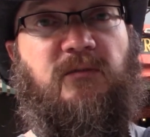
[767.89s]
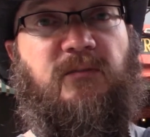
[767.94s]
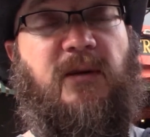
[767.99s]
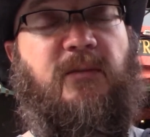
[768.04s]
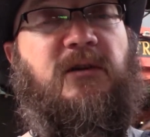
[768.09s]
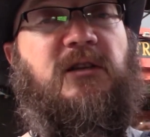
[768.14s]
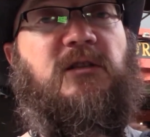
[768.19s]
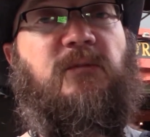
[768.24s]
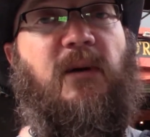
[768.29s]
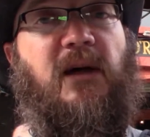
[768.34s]

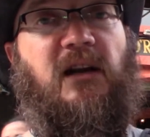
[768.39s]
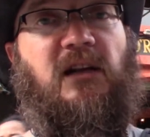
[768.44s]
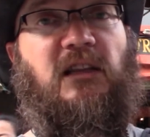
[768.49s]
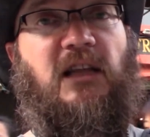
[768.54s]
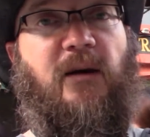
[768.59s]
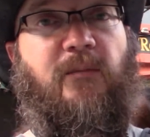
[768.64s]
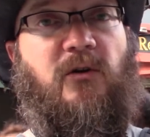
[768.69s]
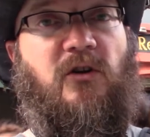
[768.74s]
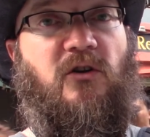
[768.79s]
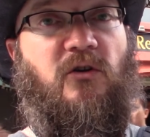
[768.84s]
maybe just about a
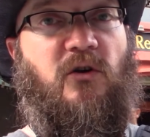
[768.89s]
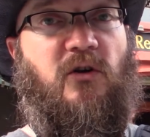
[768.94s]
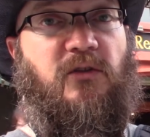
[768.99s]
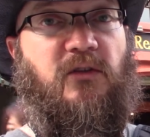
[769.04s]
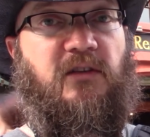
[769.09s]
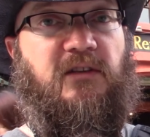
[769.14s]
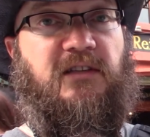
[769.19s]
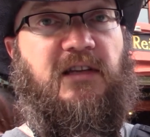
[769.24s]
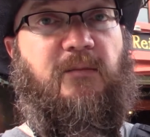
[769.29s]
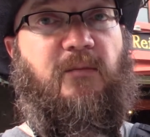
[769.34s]
kilometer north
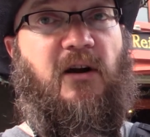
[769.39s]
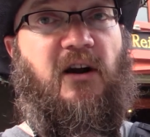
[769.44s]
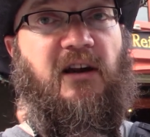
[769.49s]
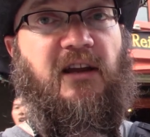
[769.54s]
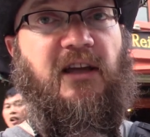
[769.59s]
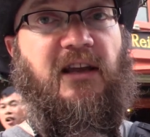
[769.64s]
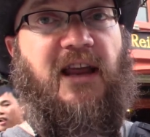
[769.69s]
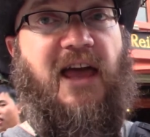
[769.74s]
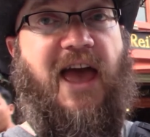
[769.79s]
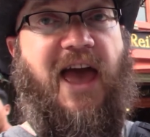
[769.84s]
of the tea
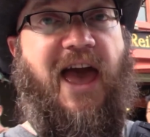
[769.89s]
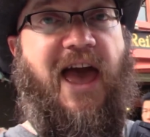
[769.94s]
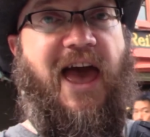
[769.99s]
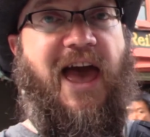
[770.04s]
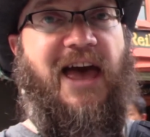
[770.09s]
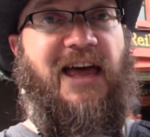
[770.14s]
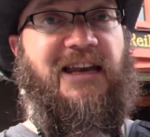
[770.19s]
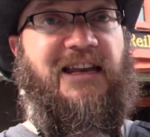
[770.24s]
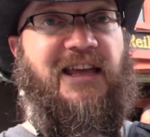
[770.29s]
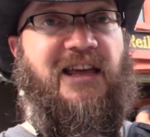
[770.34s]
market,
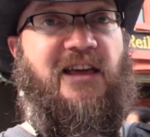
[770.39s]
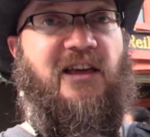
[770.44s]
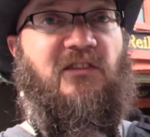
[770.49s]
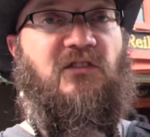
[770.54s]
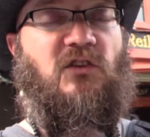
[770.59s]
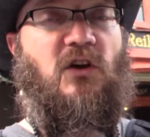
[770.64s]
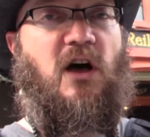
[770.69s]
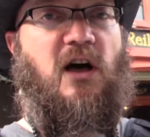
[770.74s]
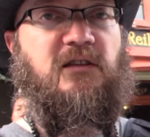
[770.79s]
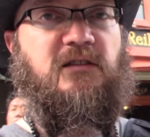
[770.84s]
and
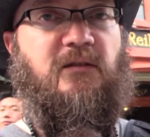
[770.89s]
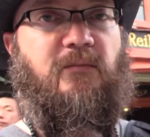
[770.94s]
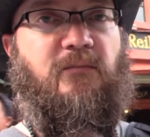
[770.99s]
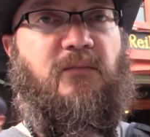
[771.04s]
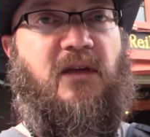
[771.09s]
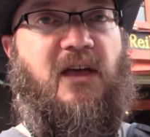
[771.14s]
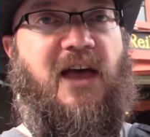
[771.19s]
it's awesome.